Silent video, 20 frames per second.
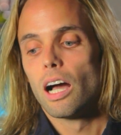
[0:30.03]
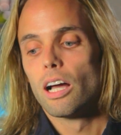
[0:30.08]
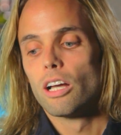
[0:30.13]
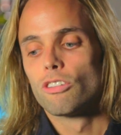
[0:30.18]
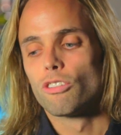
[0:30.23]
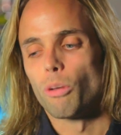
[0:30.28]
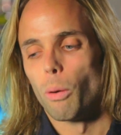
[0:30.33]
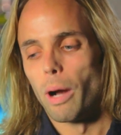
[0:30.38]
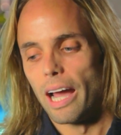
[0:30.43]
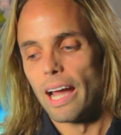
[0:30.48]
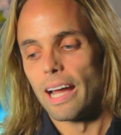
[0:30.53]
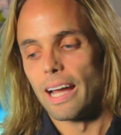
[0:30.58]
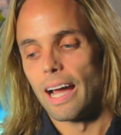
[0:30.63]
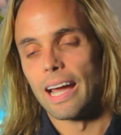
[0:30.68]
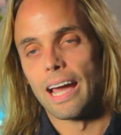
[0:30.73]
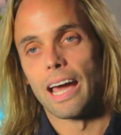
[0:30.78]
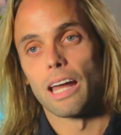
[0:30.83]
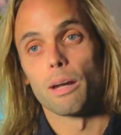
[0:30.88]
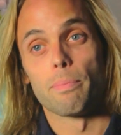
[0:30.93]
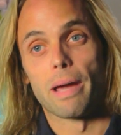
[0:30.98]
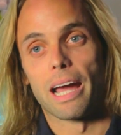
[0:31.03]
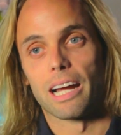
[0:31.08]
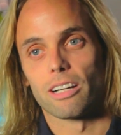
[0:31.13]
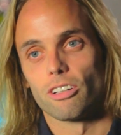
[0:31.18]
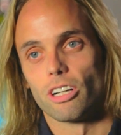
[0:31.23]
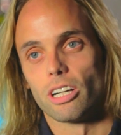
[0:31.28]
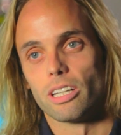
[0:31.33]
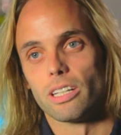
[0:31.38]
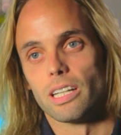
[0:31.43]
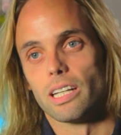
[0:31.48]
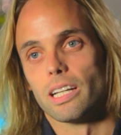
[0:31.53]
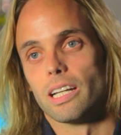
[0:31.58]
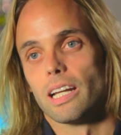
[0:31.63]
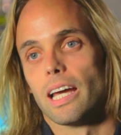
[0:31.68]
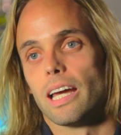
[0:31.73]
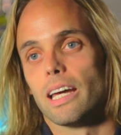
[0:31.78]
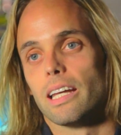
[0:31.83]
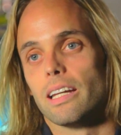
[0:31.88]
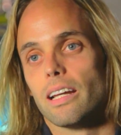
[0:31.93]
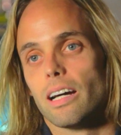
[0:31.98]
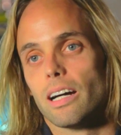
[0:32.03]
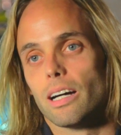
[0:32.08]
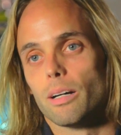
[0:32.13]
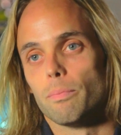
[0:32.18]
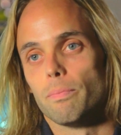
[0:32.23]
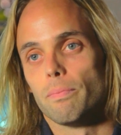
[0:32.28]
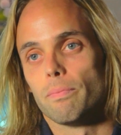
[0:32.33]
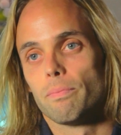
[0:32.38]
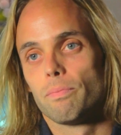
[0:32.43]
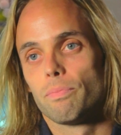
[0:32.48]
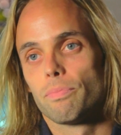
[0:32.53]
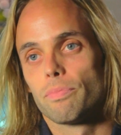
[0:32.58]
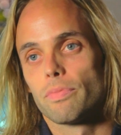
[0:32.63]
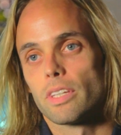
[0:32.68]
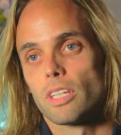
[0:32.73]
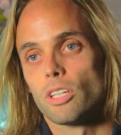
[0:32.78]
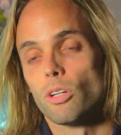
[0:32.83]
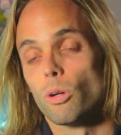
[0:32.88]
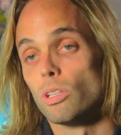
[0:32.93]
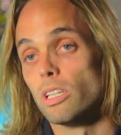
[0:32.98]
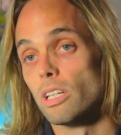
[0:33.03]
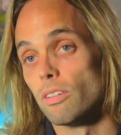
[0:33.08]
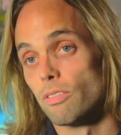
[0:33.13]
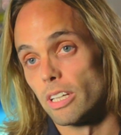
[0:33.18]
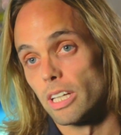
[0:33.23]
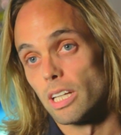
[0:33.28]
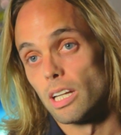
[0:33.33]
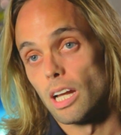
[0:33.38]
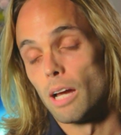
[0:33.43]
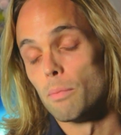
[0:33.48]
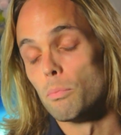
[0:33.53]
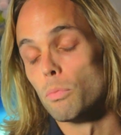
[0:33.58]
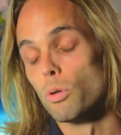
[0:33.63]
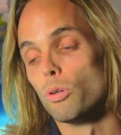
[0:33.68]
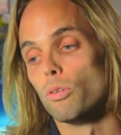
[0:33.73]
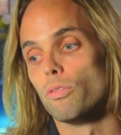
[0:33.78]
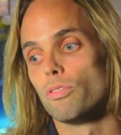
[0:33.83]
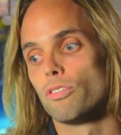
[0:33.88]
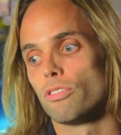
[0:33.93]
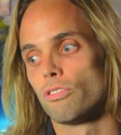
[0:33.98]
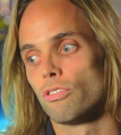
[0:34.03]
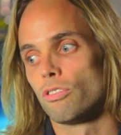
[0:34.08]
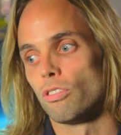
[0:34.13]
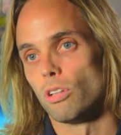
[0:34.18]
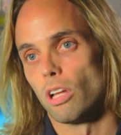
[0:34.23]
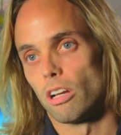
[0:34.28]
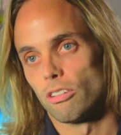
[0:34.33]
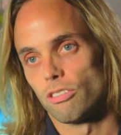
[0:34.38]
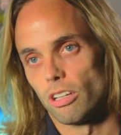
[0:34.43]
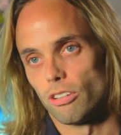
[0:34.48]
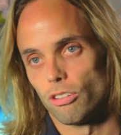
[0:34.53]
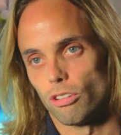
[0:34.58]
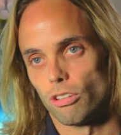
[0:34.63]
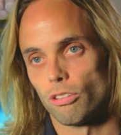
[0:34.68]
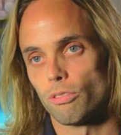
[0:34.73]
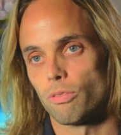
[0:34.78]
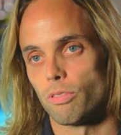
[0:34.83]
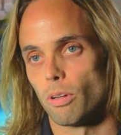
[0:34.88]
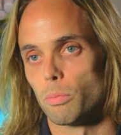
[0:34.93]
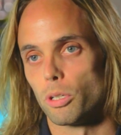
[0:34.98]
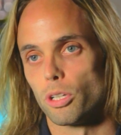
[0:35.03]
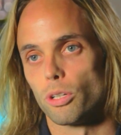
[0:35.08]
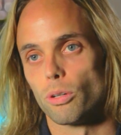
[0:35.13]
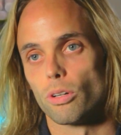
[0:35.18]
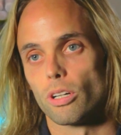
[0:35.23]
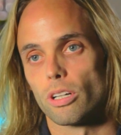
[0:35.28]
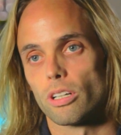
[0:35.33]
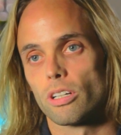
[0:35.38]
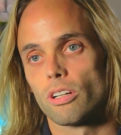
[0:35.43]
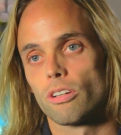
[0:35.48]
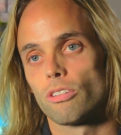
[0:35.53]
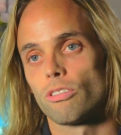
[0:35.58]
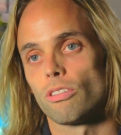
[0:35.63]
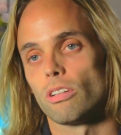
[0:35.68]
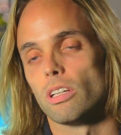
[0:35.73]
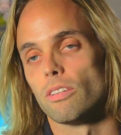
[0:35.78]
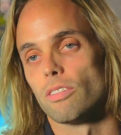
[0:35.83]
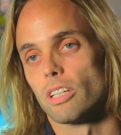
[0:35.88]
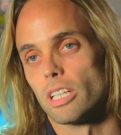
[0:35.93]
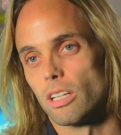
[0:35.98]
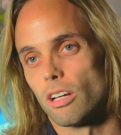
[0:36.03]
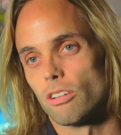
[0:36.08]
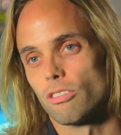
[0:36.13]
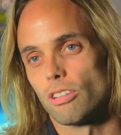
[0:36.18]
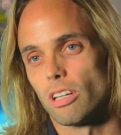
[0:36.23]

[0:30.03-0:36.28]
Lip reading: so I had a background in it, and you know, I moved to Los Angeles from New York. So living in Los